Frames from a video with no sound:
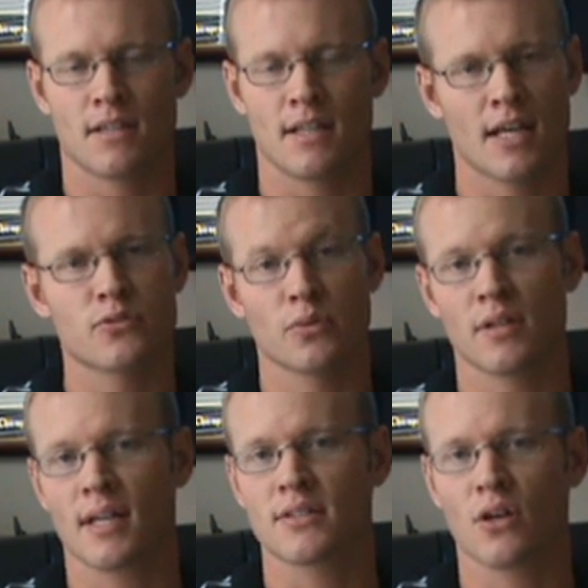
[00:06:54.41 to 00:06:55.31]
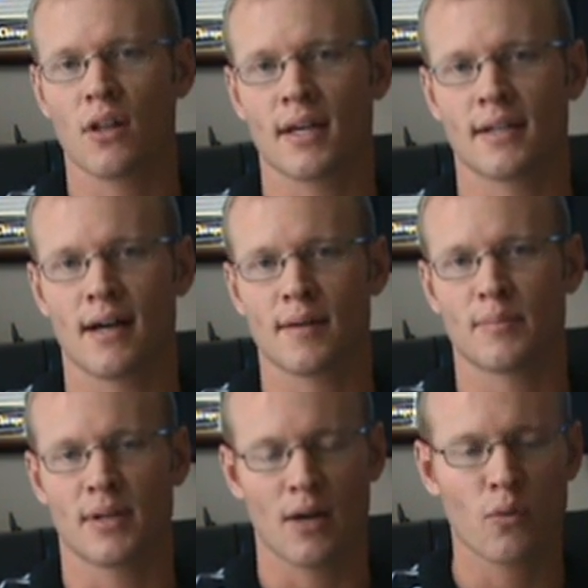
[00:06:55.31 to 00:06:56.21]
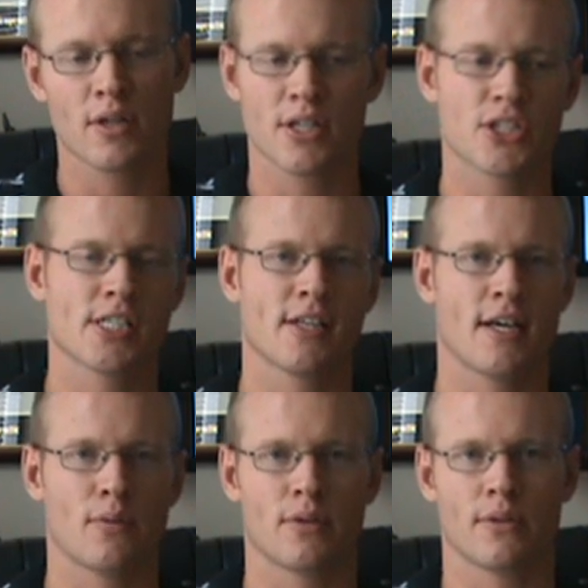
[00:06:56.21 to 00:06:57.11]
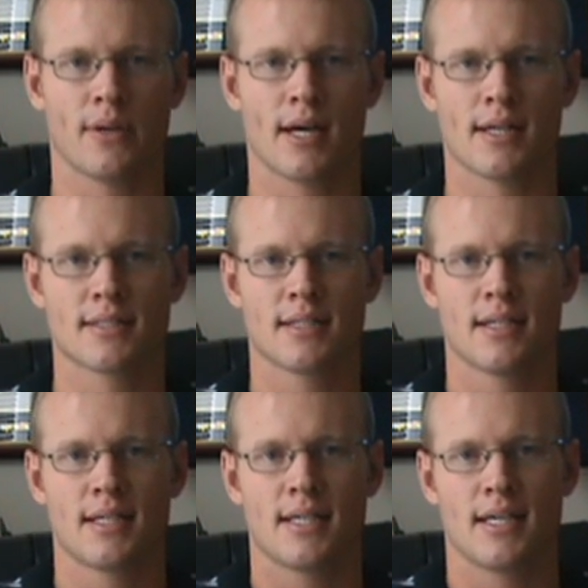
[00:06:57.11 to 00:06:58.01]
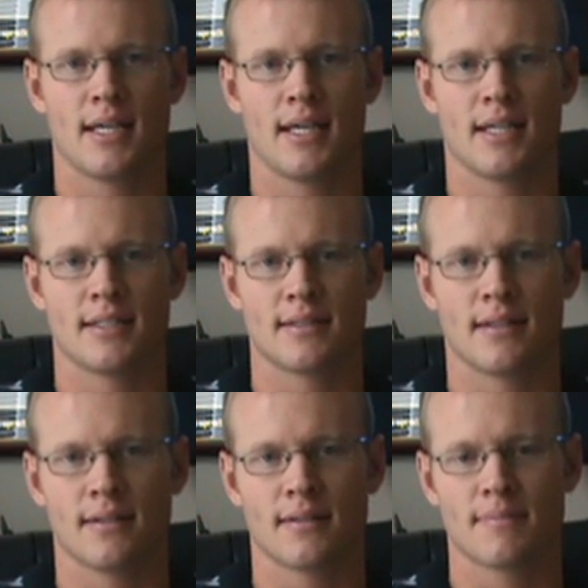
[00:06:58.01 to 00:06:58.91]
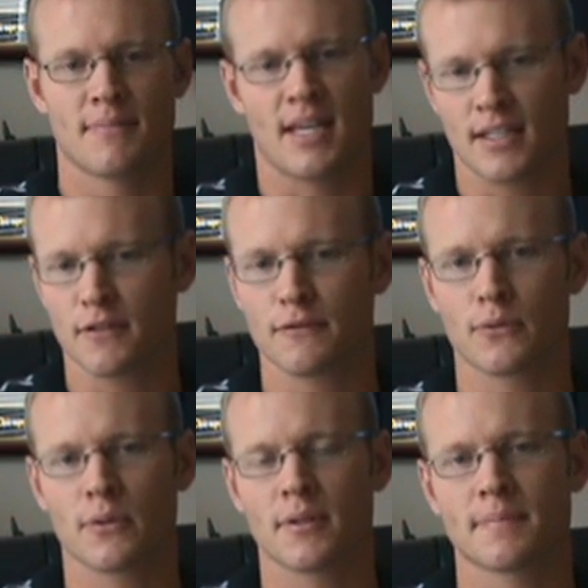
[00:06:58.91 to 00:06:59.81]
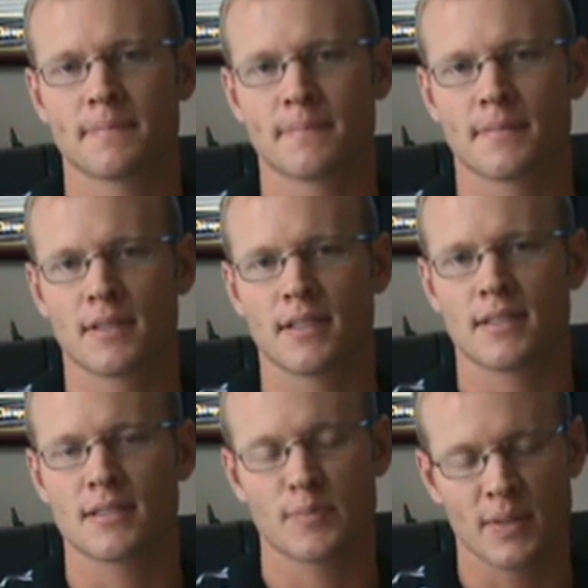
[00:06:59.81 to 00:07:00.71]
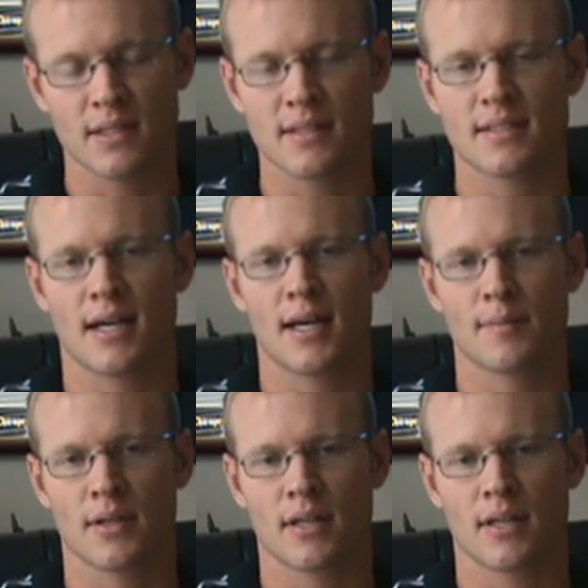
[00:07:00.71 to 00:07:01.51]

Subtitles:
that's all I got. But I wanted to share that with you guys. And thank you for spending the time